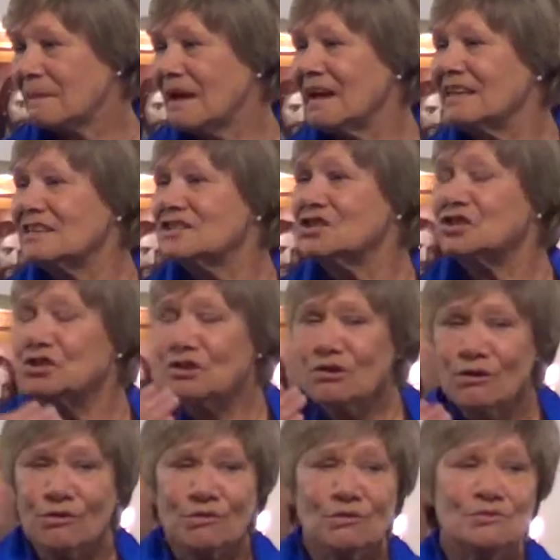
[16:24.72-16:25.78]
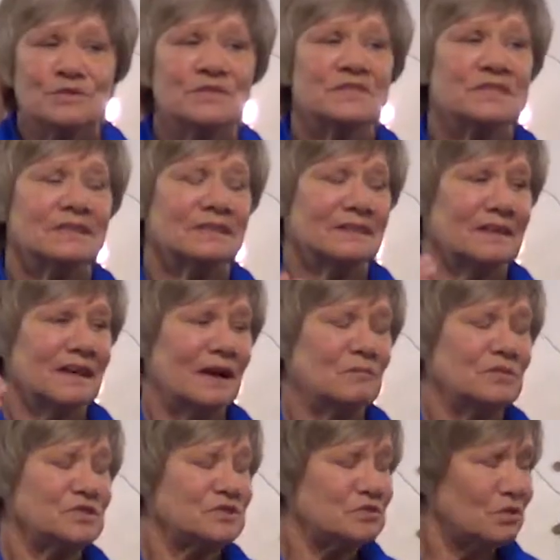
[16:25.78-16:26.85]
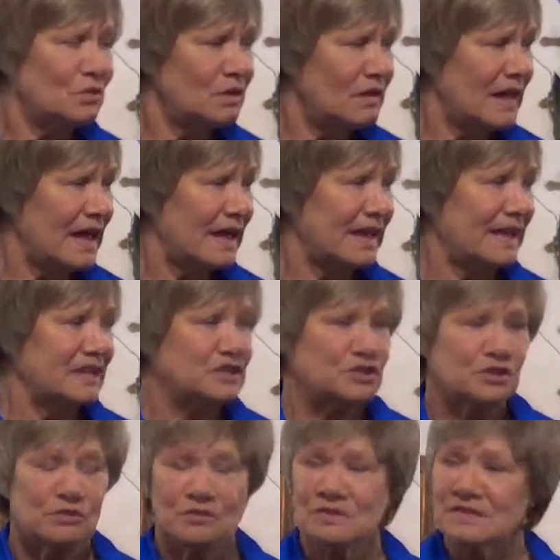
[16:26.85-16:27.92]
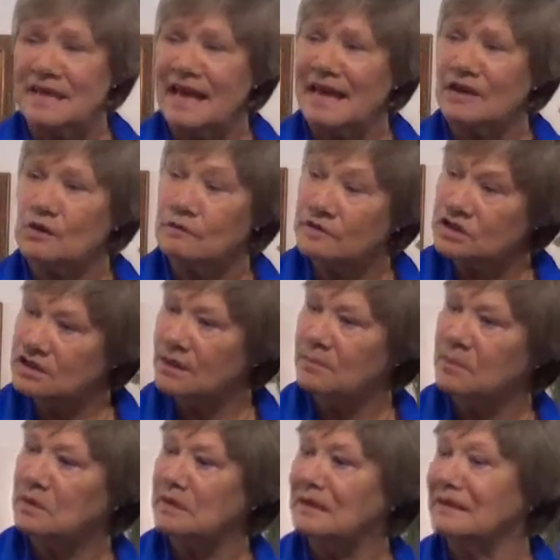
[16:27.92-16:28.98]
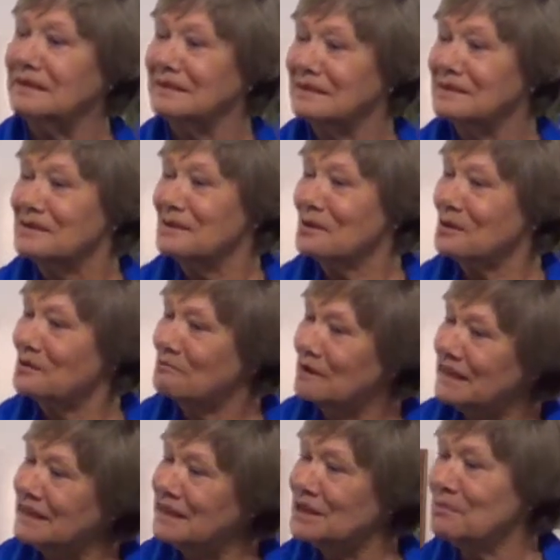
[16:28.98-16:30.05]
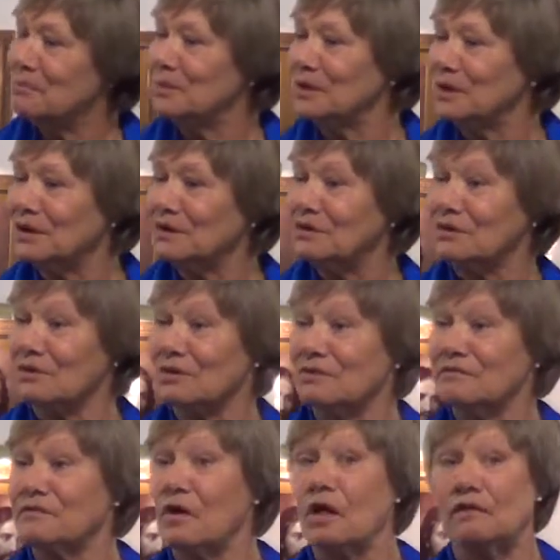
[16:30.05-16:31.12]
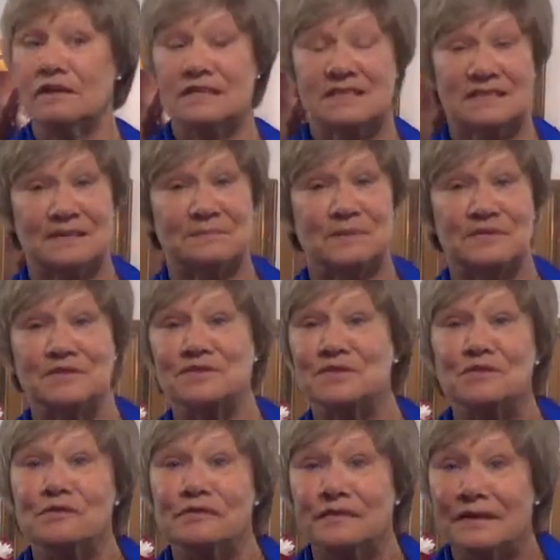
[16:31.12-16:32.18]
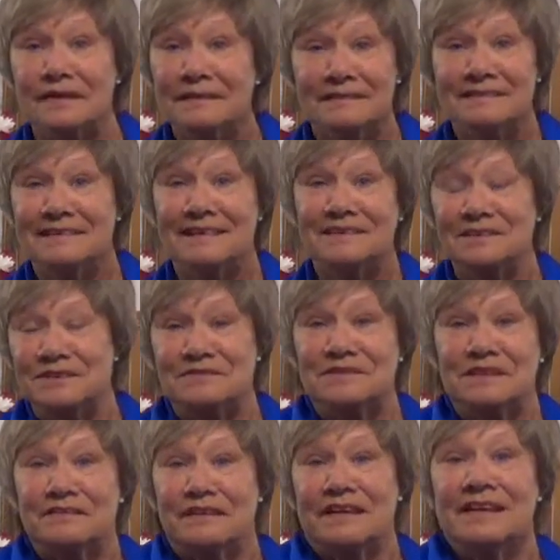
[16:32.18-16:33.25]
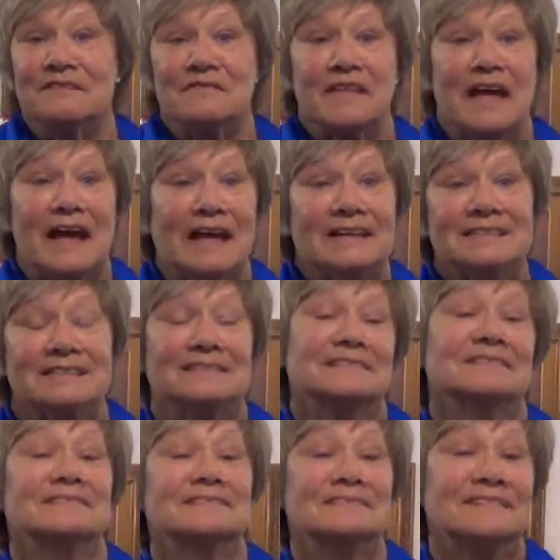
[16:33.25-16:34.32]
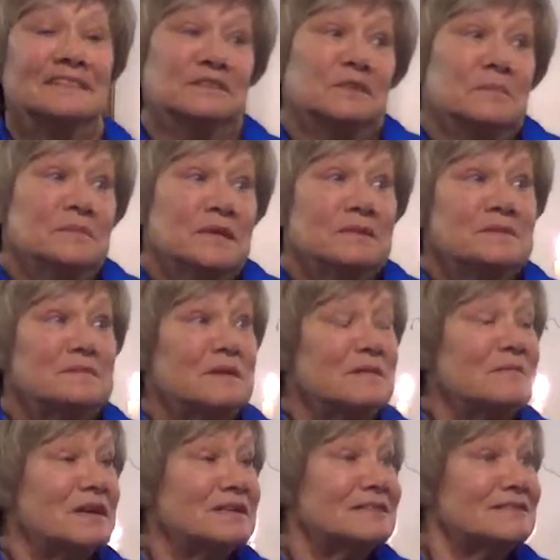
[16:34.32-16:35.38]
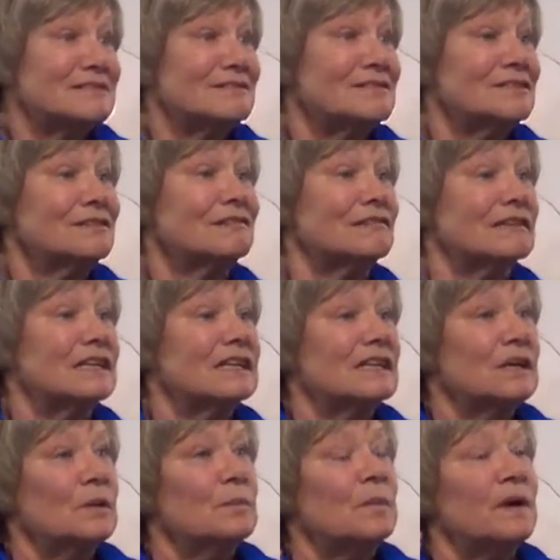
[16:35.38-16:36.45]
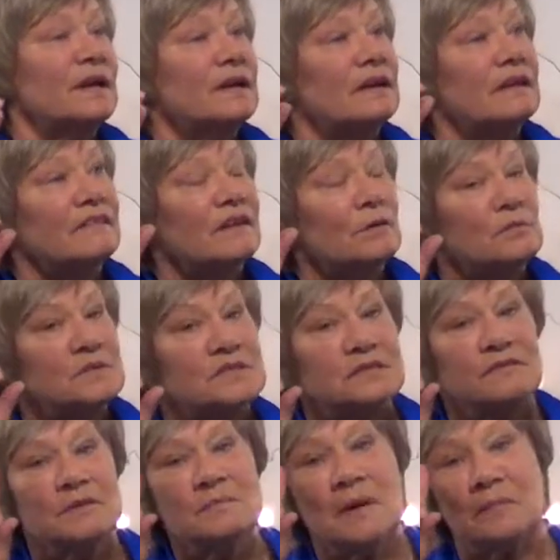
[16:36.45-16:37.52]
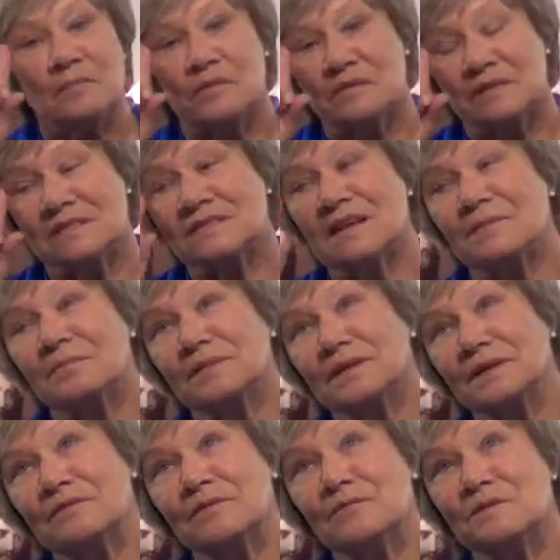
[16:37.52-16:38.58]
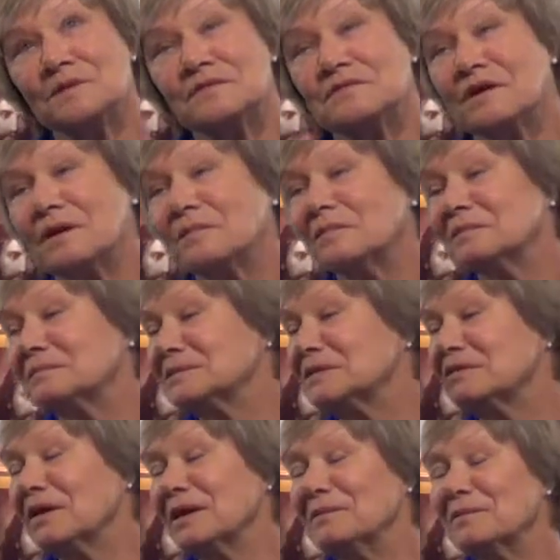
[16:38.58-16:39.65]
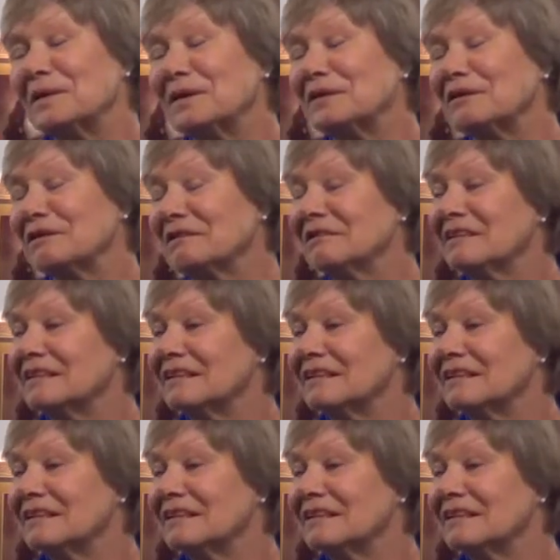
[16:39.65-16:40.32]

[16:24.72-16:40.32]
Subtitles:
I was so glad I had chose that over Jeopardy or reading a book or falling asleep on the sofa. I could have done any of that. And sometimes maybe I still do. But there was the remembrance. I believe it was from Divine Mother.